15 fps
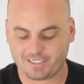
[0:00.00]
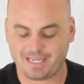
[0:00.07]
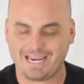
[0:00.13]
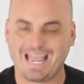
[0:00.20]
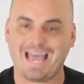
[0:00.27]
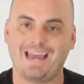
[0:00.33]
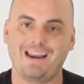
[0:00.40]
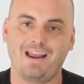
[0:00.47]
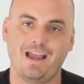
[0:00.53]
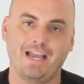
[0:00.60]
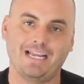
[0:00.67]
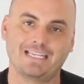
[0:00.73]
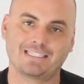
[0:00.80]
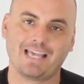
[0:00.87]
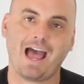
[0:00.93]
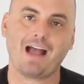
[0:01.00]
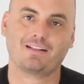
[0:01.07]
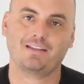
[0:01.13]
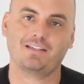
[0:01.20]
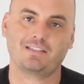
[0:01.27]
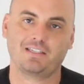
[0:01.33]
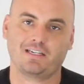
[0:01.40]
it at
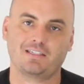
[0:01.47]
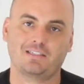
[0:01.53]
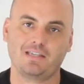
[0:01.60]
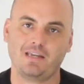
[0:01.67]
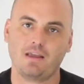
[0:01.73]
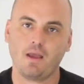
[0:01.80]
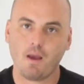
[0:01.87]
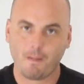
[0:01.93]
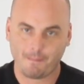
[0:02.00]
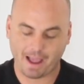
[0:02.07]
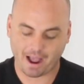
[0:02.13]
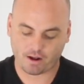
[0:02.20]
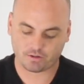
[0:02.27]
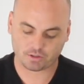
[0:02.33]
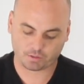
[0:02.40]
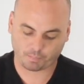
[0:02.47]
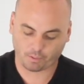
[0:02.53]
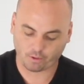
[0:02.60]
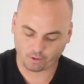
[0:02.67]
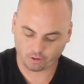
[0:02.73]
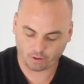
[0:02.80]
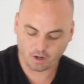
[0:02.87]
exactly 60 pounds
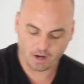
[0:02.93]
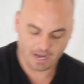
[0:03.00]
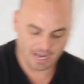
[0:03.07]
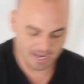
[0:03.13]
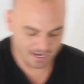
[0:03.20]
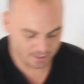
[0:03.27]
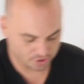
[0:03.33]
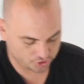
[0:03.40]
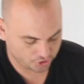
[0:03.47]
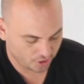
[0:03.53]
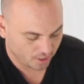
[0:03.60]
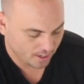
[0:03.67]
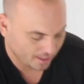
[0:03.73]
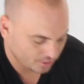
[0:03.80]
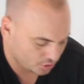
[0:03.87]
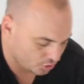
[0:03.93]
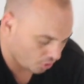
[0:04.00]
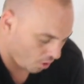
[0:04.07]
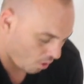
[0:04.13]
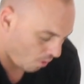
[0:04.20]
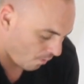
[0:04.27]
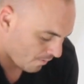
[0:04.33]
per inch.
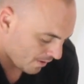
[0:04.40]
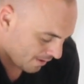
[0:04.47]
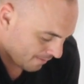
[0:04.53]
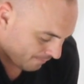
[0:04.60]
So